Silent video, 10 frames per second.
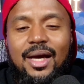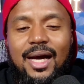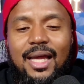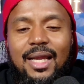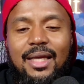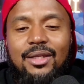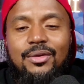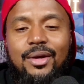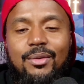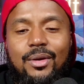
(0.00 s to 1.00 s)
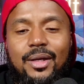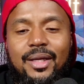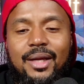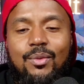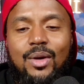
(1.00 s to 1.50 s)
I like Q A work,
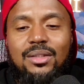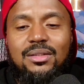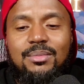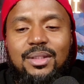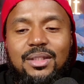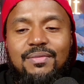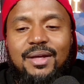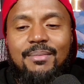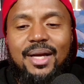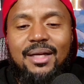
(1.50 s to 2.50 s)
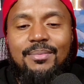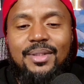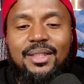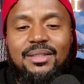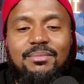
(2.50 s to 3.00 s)
and I want to believe that my
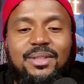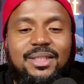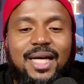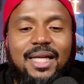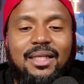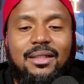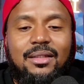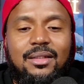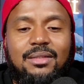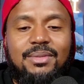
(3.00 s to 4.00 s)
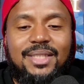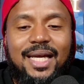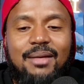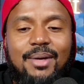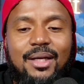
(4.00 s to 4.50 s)
company is misguiding is
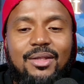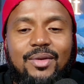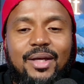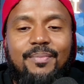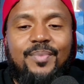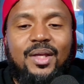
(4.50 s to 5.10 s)
misguided about Q A.